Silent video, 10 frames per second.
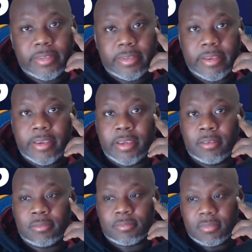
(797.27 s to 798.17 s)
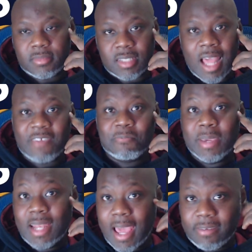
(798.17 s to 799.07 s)
and life be
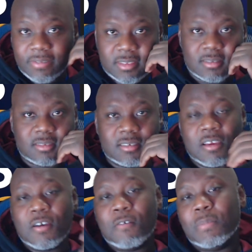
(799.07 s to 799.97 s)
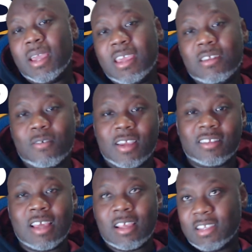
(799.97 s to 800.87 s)
life. But anyway,
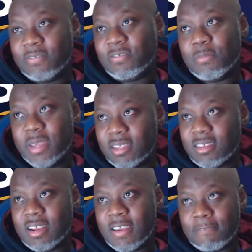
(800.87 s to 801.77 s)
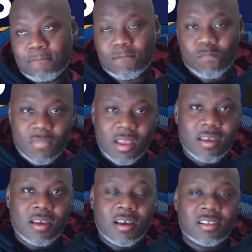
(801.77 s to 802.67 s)
that's it for me today.
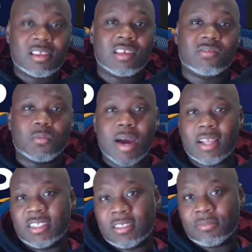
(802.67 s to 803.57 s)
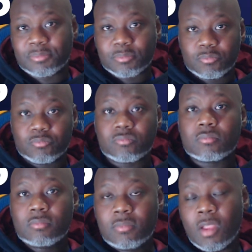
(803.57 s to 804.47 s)
Thanks for watching.
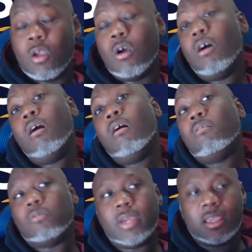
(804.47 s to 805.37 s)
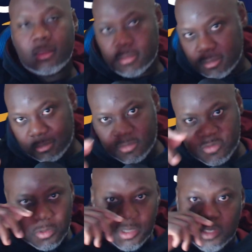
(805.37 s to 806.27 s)
Oh wait,
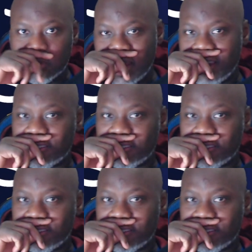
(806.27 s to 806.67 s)
before we do that,